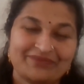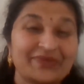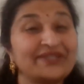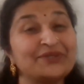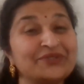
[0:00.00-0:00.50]

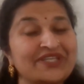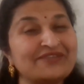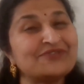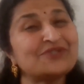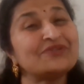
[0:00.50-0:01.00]
Motherhood
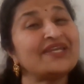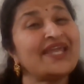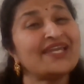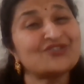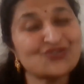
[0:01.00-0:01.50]
gives you
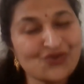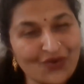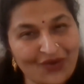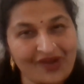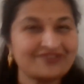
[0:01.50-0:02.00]
that
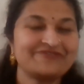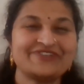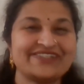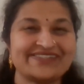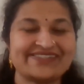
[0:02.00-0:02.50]
extra
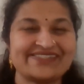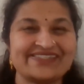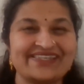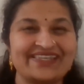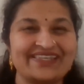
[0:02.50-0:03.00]
confidence
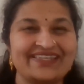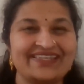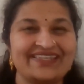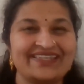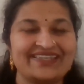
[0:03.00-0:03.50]

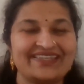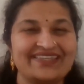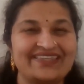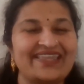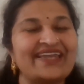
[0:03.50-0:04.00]

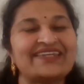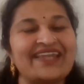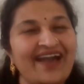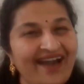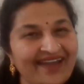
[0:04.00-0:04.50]
that
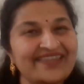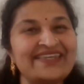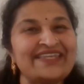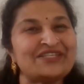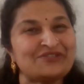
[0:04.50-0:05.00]
I
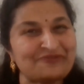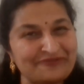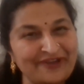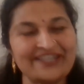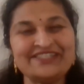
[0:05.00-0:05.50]
need to
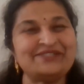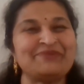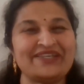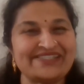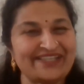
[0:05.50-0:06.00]
find
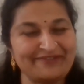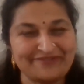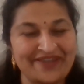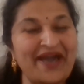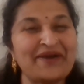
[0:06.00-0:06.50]

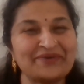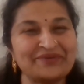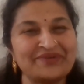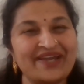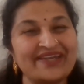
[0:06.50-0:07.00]
myself
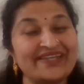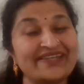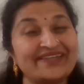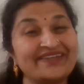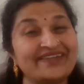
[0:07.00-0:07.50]
now
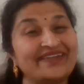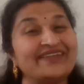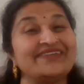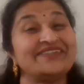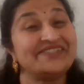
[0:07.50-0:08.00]

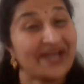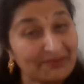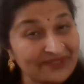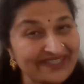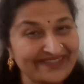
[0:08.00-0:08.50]

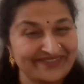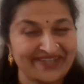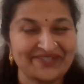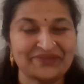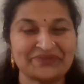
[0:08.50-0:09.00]
doubly
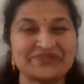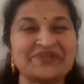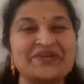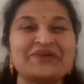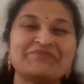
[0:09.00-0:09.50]
renewed
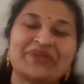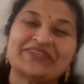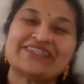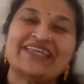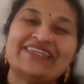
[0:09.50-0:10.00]

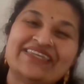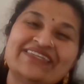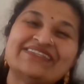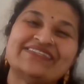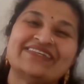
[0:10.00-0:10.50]
because I
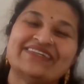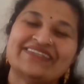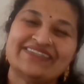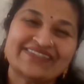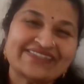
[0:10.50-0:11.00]
need
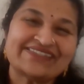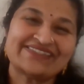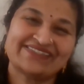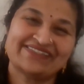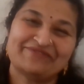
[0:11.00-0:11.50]

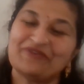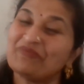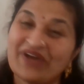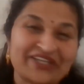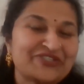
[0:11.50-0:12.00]
this for
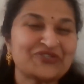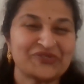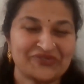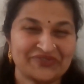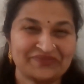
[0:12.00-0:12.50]
my
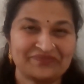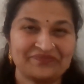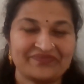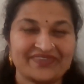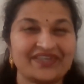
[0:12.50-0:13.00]
children
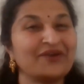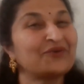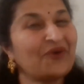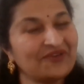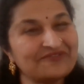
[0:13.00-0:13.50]

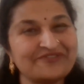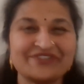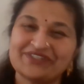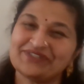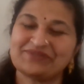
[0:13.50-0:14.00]

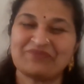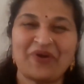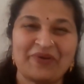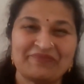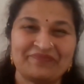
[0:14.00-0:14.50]
confident mom.